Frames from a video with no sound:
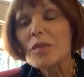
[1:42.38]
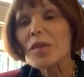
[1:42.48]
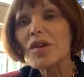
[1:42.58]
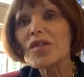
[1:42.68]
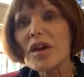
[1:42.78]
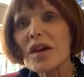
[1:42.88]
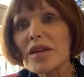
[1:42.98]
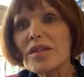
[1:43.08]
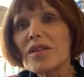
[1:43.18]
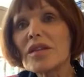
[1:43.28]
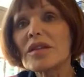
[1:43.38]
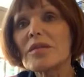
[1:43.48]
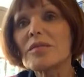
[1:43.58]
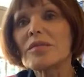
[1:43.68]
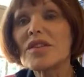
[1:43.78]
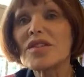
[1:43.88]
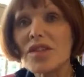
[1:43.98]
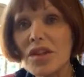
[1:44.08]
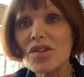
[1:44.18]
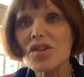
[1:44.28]
because I think that
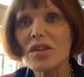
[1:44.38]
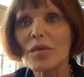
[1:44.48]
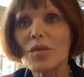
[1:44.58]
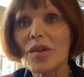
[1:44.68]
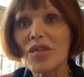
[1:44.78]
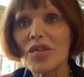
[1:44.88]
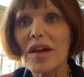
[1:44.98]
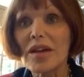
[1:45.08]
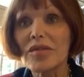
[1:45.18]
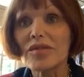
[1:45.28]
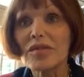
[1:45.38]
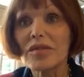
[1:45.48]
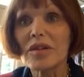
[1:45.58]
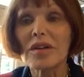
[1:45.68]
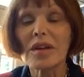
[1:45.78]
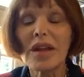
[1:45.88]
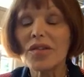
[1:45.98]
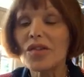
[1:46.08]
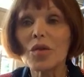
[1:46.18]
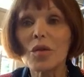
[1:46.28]
essentially one's life,
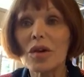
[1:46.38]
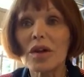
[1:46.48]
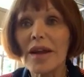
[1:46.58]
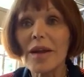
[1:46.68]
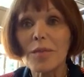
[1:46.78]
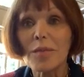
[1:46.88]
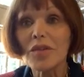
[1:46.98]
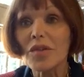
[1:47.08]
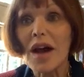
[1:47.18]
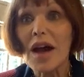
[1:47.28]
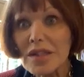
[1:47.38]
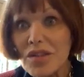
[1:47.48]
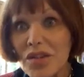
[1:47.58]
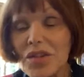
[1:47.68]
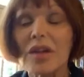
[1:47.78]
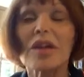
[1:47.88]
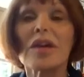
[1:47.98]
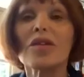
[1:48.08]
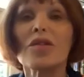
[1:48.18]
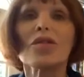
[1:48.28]
unless you are, you know,
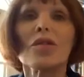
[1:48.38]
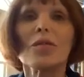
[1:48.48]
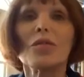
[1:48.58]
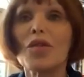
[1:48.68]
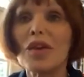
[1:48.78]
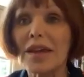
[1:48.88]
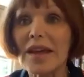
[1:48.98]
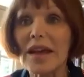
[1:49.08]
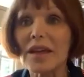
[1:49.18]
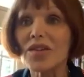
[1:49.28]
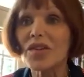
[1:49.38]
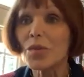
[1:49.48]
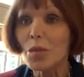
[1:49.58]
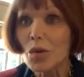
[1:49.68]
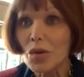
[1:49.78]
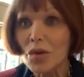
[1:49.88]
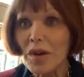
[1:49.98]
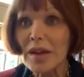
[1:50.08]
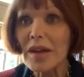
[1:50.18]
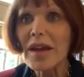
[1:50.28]
Einstein or Maria Callas, is
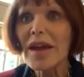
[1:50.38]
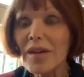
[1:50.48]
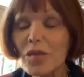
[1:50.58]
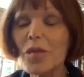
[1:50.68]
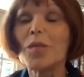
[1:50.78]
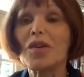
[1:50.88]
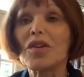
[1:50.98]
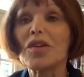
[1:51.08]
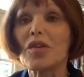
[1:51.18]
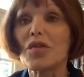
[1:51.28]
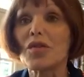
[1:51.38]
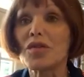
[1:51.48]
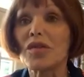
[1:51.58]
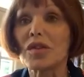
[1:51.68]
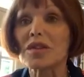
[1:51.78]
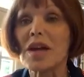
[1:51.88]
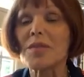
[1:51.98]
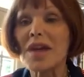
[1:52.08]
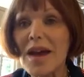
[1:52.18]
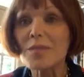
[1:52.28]
boring. Everybody goes through difficult
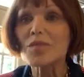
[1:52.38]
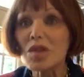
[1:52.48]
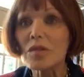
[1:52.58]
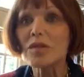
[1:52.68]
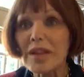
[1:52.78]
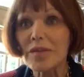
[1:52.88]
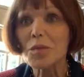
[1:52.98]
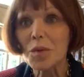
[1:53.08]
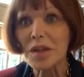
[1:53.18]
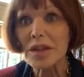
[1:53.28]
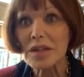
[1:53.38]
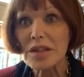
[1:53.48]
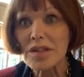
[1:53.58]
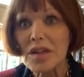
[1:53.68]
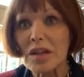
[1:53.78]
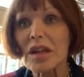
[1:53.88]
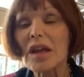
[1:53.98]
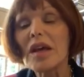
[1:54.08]
times, absolutely everybody under the sun.